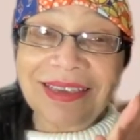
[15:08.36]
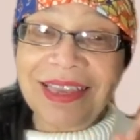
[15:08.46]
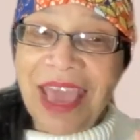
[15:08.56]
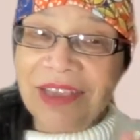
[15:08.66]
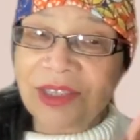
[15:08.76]

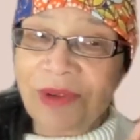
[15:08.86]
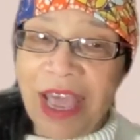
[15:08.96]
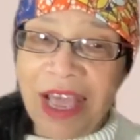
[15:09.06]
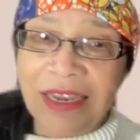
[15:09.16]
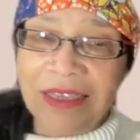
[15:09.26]
in
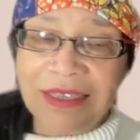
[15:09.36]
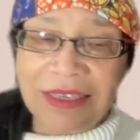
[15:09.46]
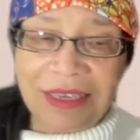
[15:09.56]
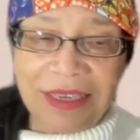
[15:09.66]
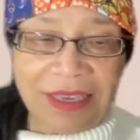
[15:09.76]

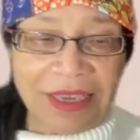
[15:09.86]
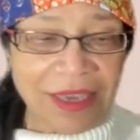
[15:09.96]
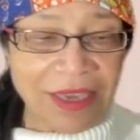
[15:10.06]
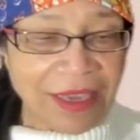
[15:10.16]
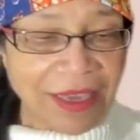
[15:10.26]
actuality,
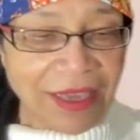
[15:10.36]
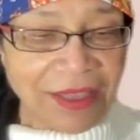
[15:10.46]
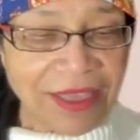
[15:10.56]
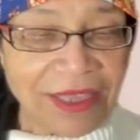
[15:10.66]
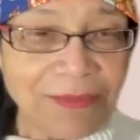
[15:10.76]

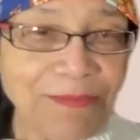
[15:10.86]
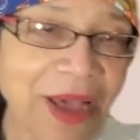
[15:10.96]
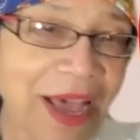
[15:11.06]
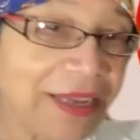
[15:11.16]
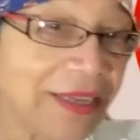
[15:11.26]
this
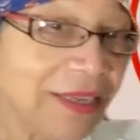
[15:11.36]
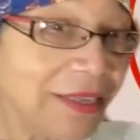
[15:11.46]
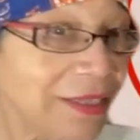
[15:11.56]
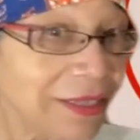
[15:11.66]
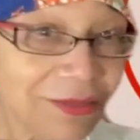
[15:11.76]
body
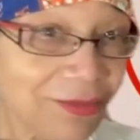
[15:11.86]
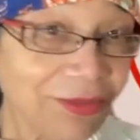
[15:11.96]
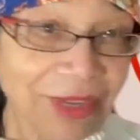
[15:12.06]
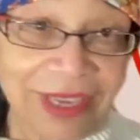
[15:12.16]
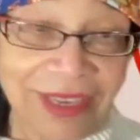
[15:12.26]
isn't
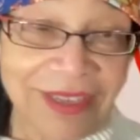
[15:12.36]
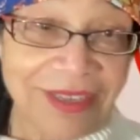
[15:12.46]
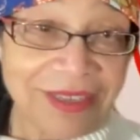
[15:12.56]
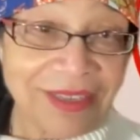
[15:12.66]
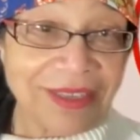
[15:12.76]
real.
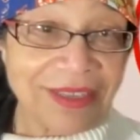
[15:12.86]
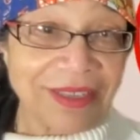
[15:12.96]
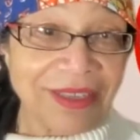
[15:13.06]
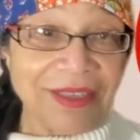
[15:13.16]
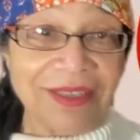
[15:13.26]

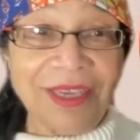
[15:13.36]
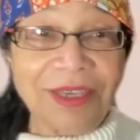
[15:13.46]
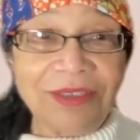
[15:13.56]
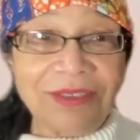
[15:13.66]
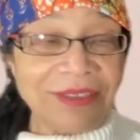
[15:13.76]

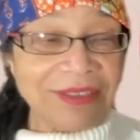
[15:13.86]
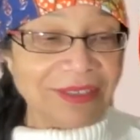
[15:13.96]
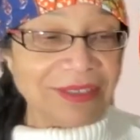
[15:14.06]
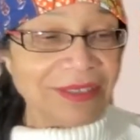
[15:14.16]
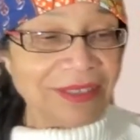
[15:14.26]

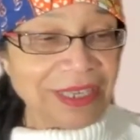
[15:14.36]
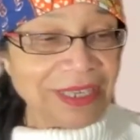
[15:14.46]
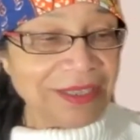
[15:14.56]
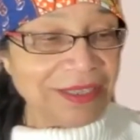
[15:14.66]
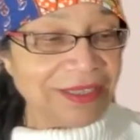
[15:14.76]
There's
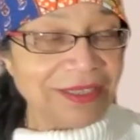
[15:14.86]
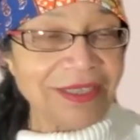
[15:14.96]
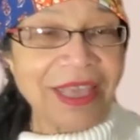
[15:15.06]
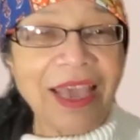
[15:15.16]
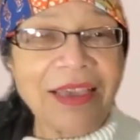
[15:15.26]
these
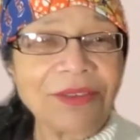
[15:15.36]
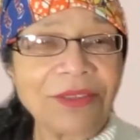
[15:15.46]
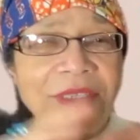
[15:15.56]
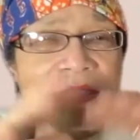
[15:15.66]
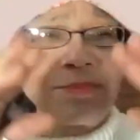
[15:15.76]

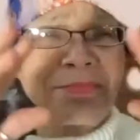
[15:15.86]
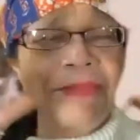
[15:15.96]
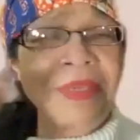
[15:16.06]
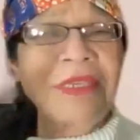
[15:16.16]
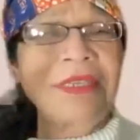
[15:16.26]
thousands and
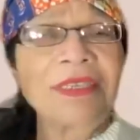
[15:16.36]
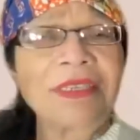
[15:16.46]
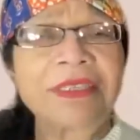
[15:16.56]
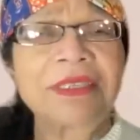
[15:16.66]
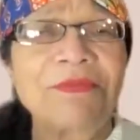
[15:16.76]

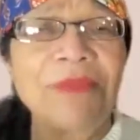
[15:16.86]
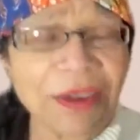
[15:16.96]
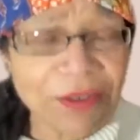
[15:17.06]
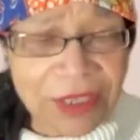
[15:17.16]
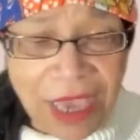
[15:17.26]
millions of
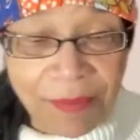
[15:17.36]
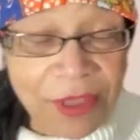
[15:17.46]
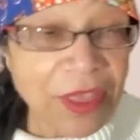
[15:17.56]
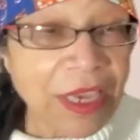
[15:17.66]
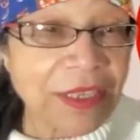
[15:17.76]

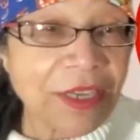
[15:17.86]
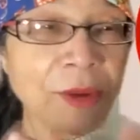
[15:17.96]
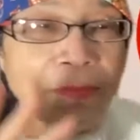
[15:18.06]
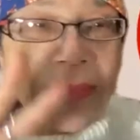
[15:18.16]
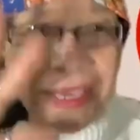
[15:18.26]
microscopic things that
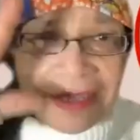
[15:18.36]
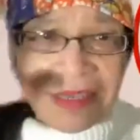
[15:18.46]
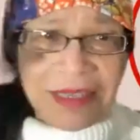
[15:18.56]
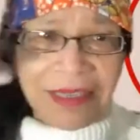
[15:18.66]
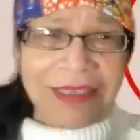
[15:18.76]
are
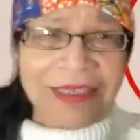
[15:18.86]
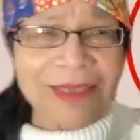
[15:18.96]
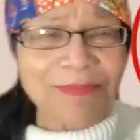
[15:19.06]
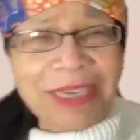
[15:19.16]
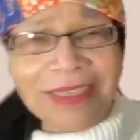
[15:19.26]
millions and
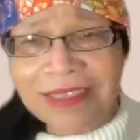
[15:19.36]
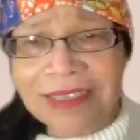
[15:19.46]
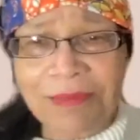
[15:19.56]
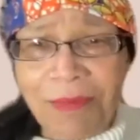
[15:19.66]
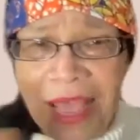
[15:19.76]

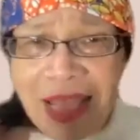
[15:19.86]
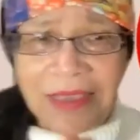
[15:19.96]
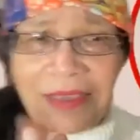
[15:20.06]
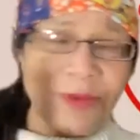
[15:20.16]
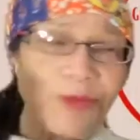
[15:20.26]
spacious
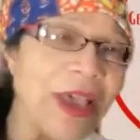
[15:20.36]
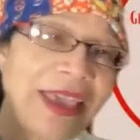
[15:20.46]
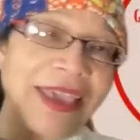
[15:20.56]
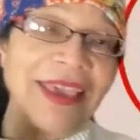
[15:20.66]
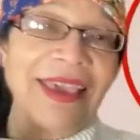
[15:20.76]
miles
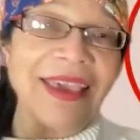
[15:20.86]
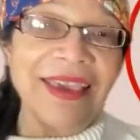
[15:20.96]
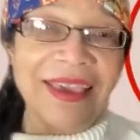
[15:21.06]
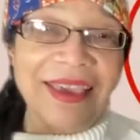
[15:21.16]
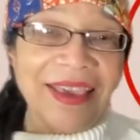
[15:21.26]
away.
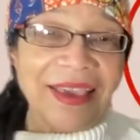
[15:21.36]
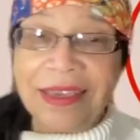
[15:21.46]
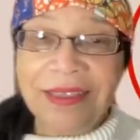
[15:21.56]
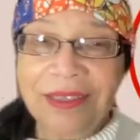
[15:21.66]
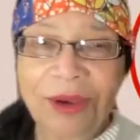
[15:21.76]

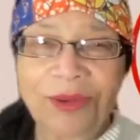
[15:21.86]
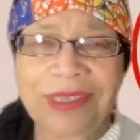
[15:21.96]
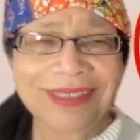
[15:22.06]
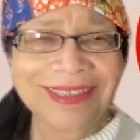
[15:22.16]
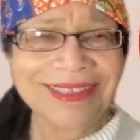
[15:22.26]
So
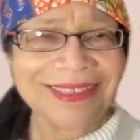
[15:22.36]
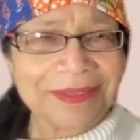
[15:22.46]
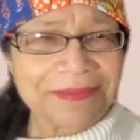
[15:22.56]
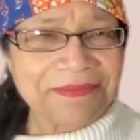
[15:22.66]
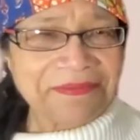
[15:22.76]
it's this